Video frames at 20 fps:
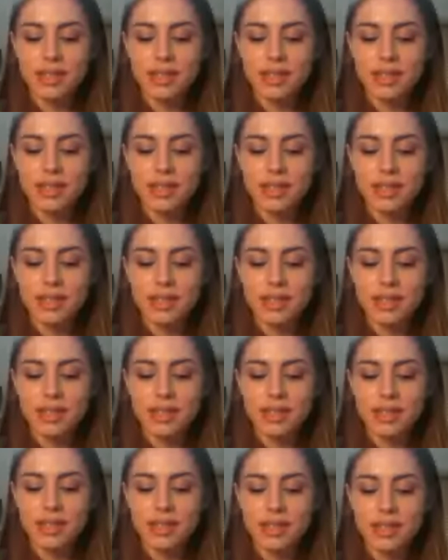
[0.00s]
and learn
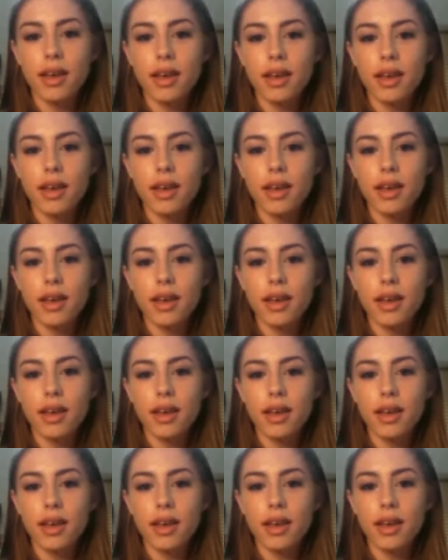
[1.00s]
from it, and then
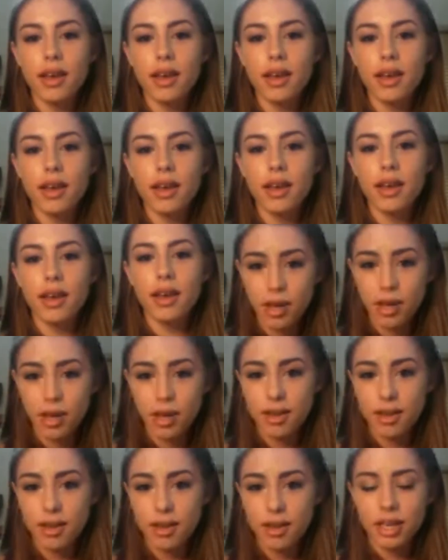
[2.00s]
move on and keep
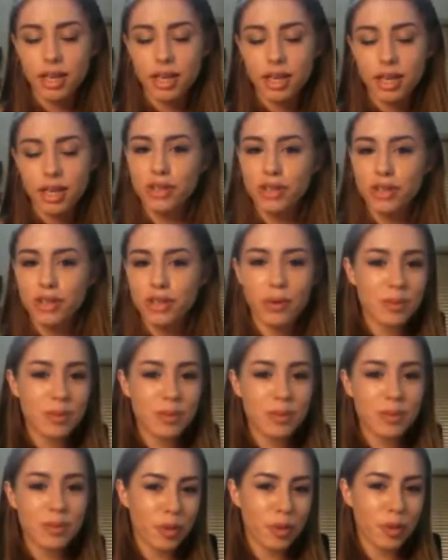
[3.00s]
going. There's
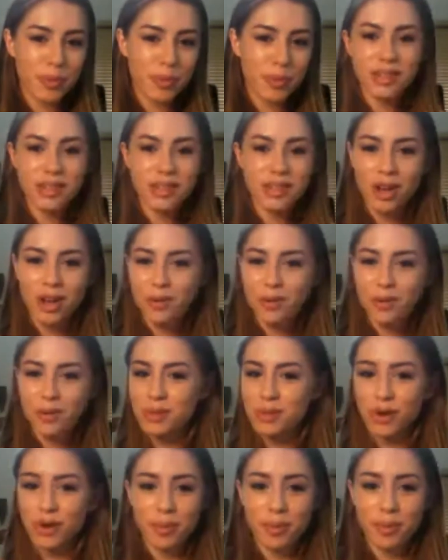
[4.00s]
always more people. There's
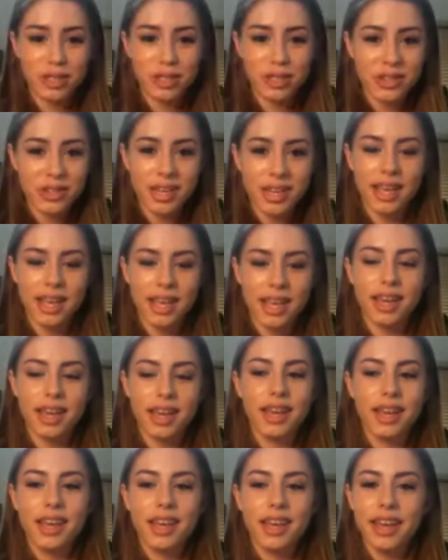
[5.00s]
always more
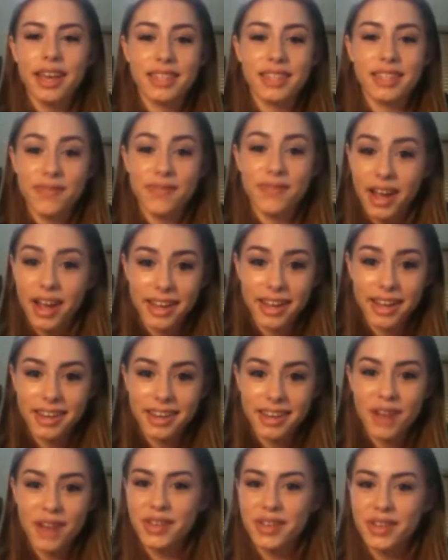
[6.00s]
opportunity. It's
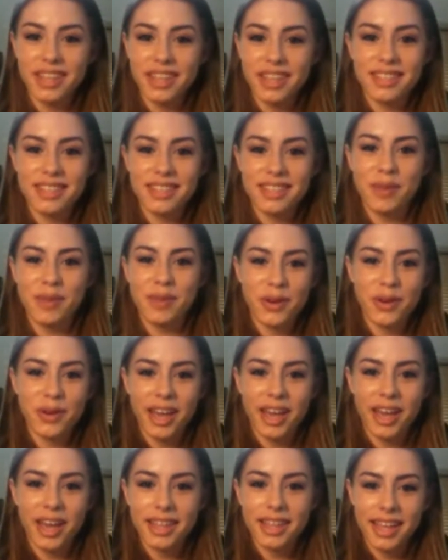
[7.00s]
fine. Everything's going
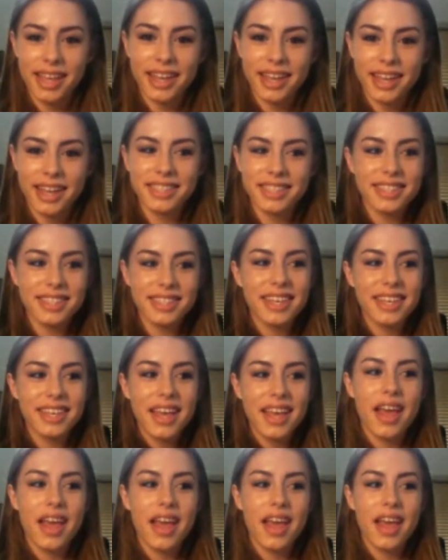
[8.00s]
to be okay in the
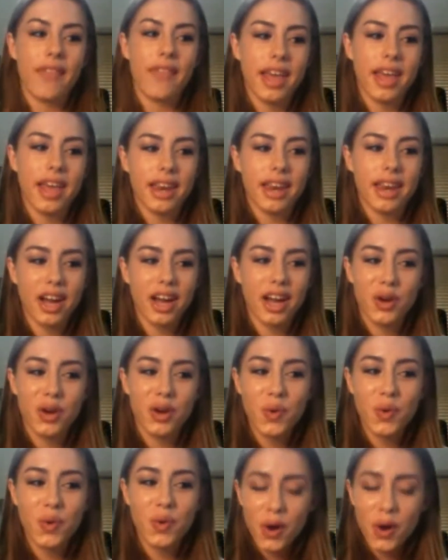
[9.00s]
end. And then
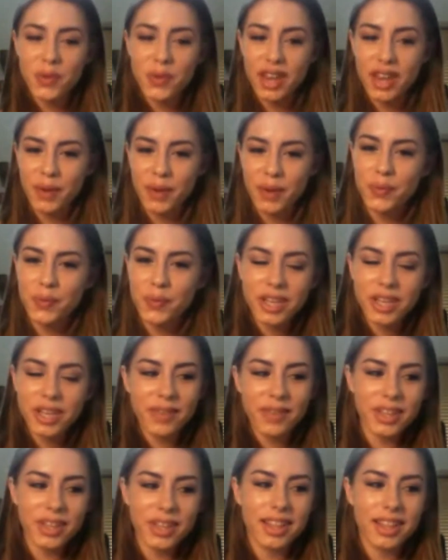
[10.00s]
a quote that I
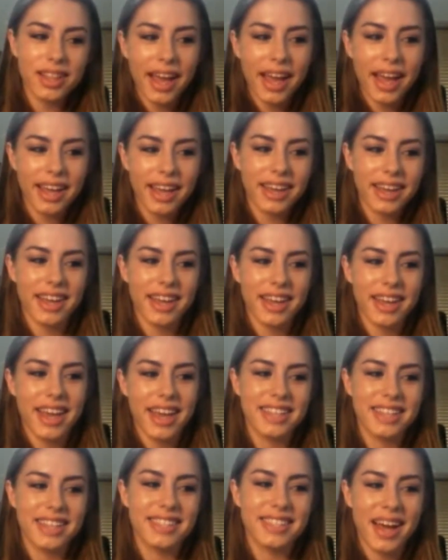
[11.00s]
really, really like,
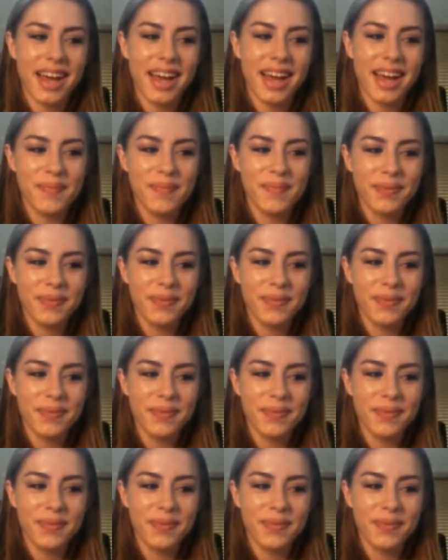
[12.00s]
it's